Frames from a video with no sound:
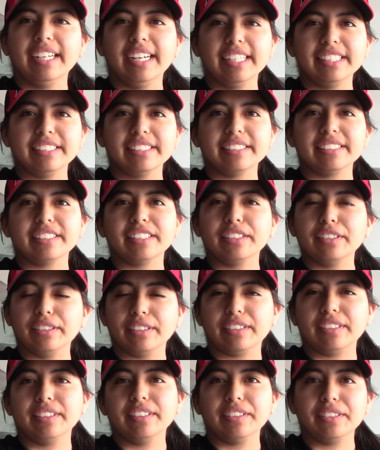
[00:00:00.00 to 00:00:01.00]
just
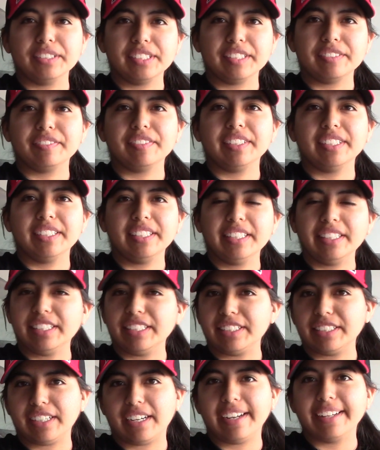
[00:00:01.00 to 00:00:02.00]
look a little different in the
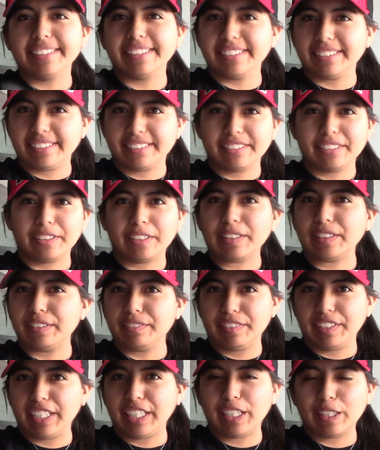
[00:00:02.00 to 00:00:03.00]
shots throughout the
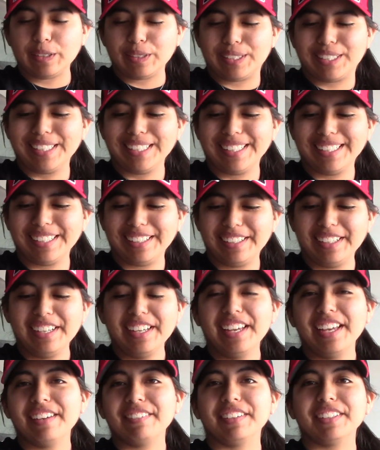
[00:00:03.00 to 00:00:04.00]
videos.
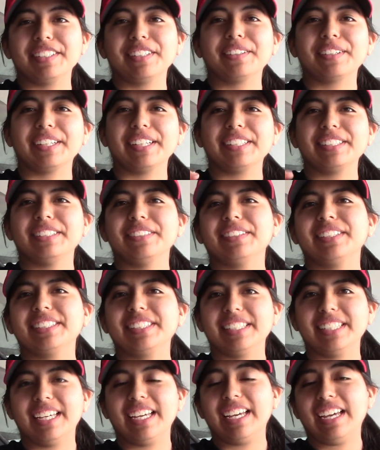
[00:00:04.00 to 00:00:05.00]
If I don't get to it
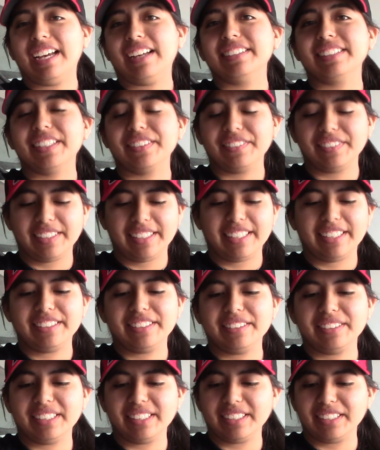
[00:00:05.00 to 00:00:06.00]
today, I'll definitely get
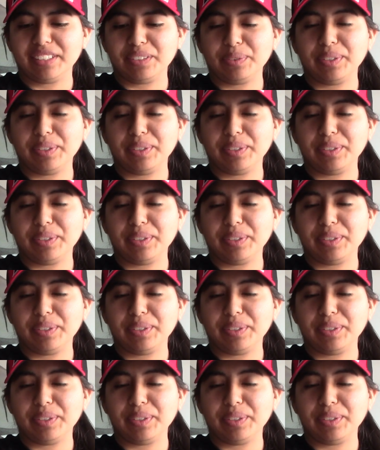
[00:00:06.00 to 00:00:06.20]
to it this